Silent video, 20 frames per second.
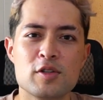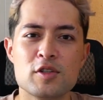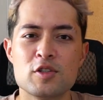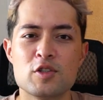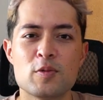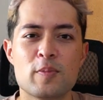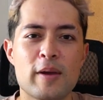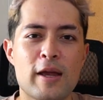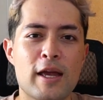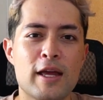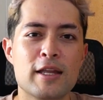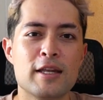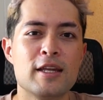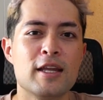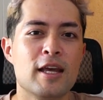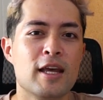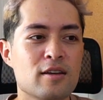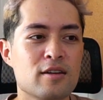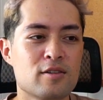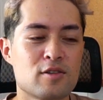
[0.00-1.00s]
to Japan.
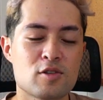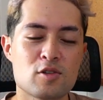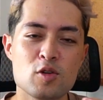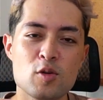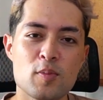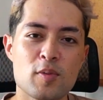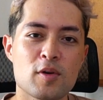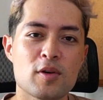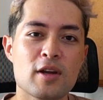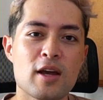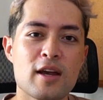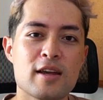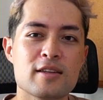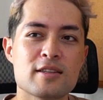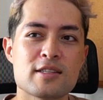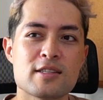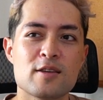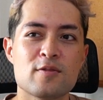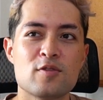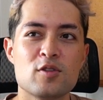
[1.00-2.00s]
It's super
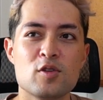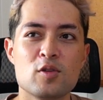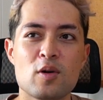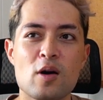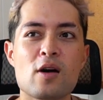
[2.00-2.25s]
nice if you